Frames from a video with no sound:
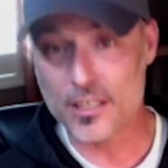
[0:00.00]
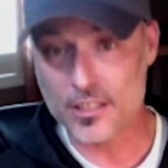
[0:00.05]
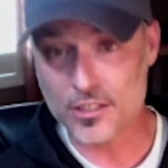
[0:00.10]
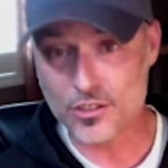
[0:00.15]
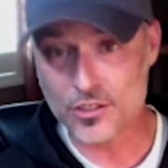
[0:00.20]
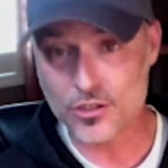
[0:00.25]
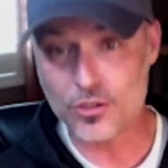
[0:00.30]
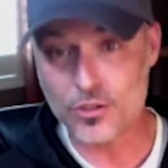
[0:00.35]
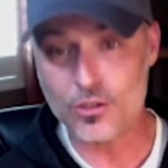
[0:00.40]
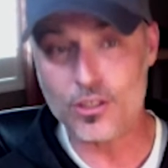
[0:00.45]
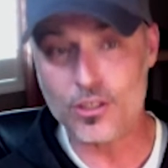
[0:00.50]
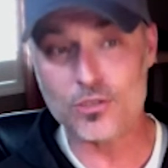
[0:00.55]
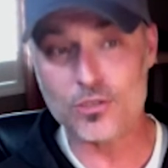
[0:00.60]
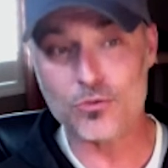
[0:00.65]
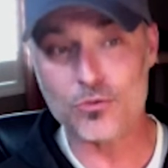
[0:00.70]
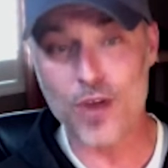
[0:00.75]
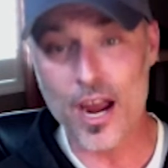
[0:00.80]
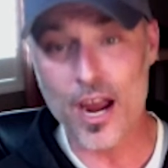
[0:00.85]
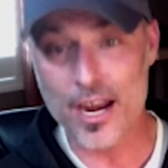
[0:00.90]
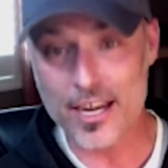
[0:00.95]
students
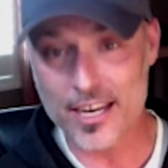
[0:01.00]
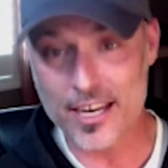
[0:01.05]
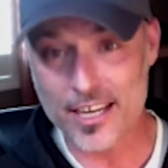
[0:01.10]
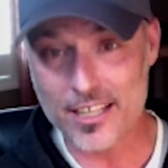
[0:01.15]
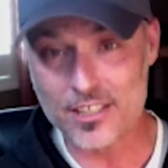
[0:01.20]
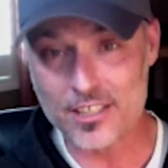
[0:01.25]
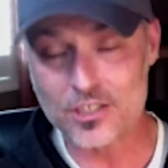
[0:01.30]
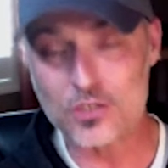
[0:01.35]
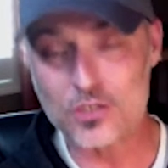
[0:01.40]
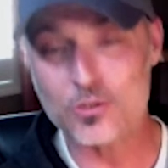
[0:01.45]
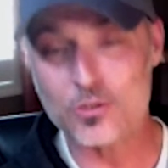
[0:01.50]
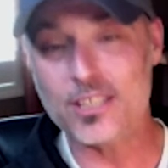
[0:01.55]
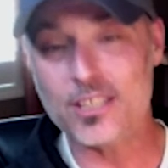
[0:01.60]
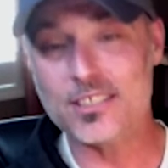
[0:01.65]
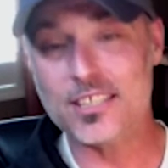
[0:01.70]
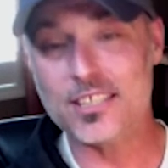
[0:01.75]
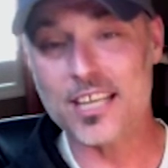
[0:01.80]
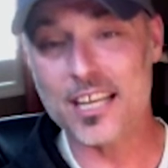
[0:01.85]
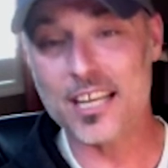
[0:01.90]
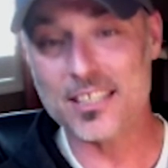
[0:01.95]
rioting in the streets
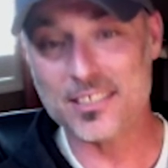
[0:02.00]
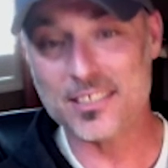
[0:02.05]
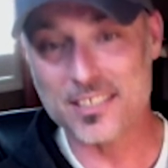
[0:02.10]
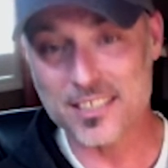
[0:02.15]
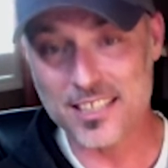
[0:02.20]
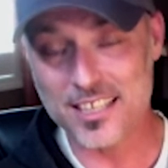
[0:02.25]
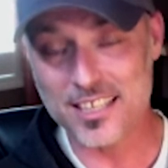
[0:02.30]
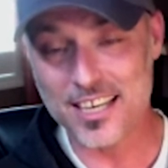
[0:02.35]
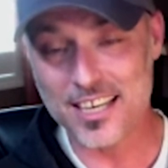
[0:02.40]
against the